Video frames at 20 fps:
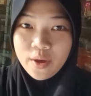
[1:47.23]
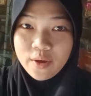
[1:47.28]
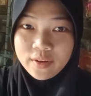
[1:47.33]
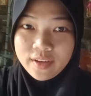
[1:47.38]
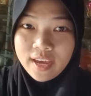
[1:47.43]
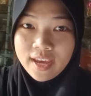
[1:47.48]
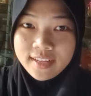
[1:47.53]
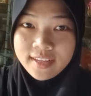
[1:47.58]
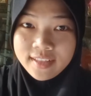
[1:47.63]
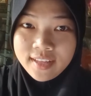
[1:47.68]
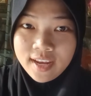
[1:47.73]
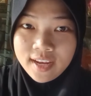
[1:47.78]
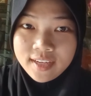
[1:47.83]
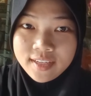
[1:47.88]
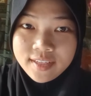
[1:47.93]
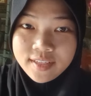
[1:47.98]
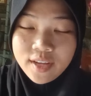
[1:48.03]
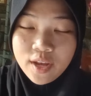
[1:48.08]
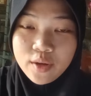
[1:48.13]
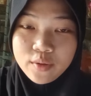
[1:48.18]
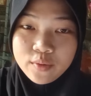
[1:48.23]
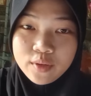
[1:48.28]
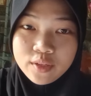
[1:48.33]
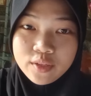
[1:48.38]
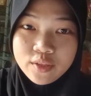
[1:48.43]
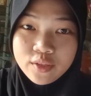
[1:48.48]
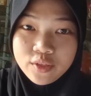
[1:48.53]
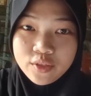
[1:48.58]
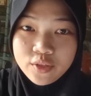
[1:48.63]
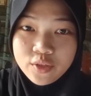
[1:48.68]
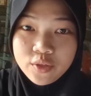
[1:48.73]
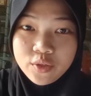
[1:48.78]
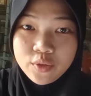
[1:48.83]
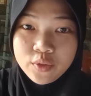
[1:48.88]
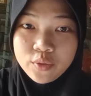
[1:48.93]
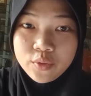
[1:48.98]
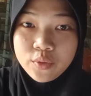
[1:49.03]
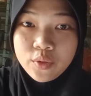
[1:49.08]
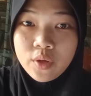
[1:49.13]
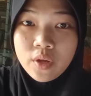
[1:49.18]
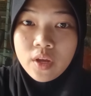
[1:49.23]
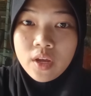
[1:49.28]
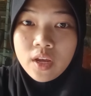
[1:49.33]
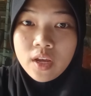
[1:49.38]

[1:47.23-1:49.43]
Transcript: Okay, next, I want to